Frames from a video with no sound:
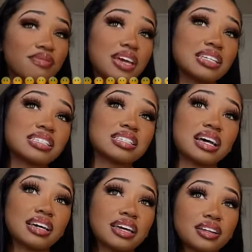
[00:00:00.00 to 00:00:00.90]
Vegas
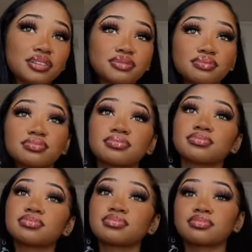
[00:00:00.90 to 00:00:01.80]
is not ghetto.
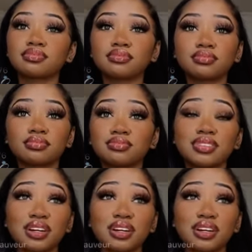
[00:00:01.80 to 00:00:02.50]
It's not.